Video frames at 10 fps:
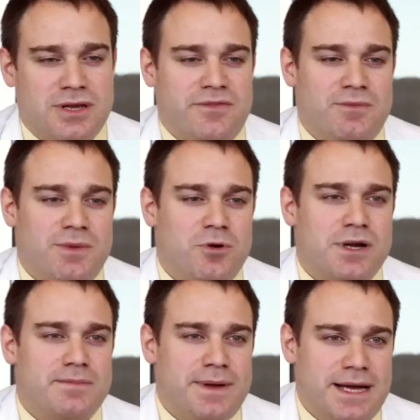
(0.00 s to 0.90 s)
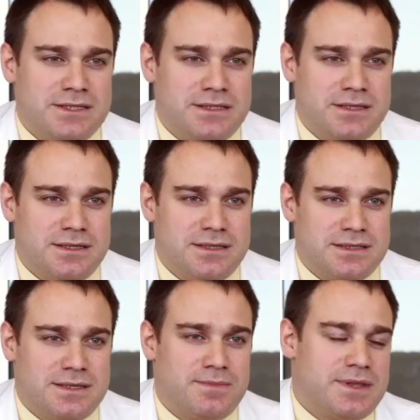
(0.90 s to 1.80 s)
you have to be more compassionate,
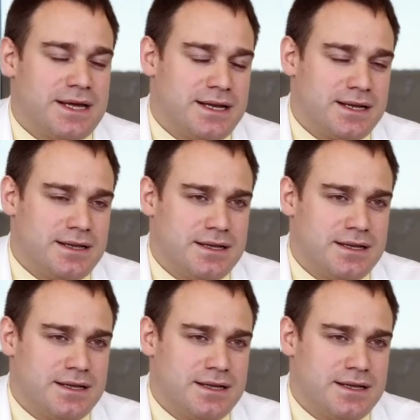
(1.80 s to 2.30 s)
sympathetic,